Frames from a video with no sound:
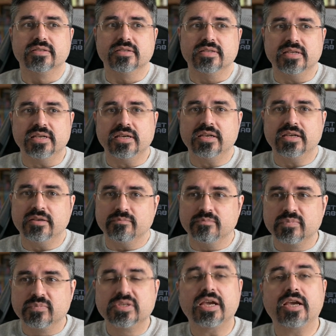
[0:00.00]
The
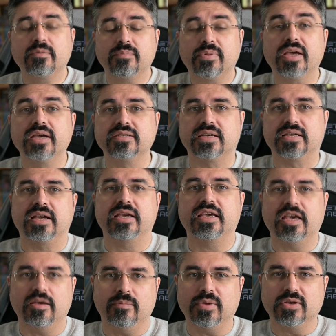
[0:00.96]
second place I
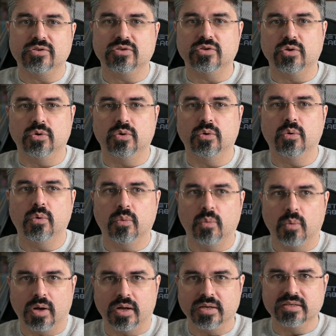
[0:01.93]
came into
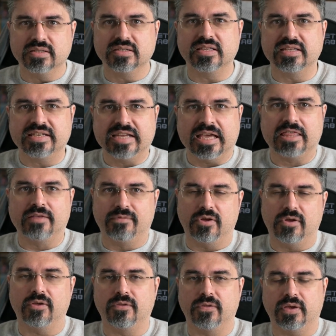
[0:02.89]
was The Death of
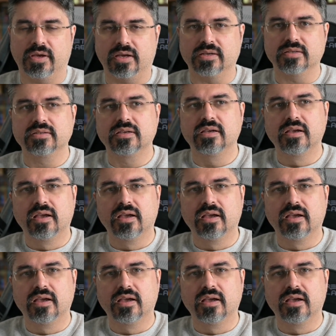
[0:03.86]
All Things.